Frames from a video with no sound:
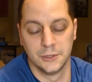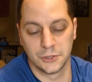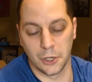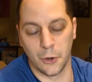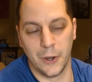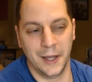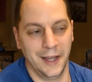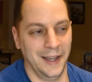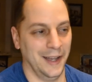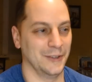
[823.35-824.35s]
So
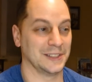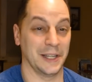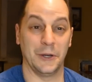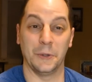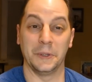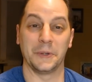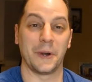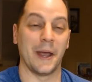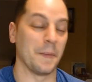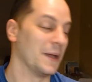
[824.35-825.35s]
I was like, holy
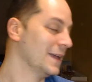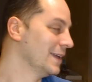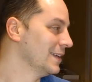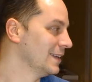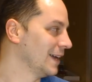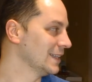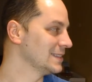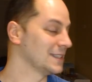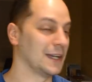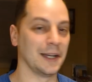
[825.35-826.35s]
crap,
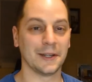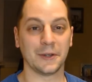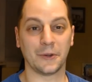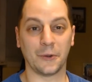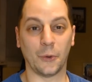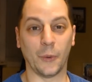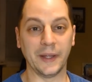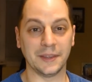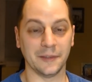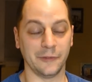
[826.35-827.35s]
that's
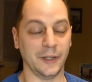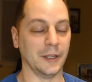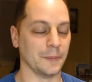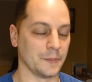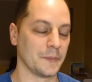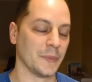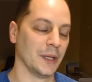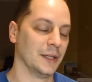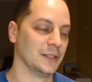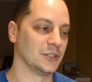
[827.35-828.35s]
quite the feat.
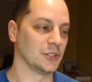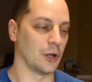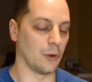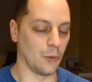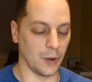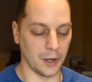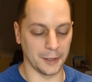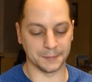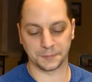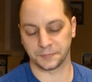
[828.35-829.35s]

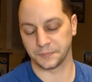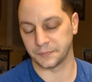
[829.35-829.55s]
So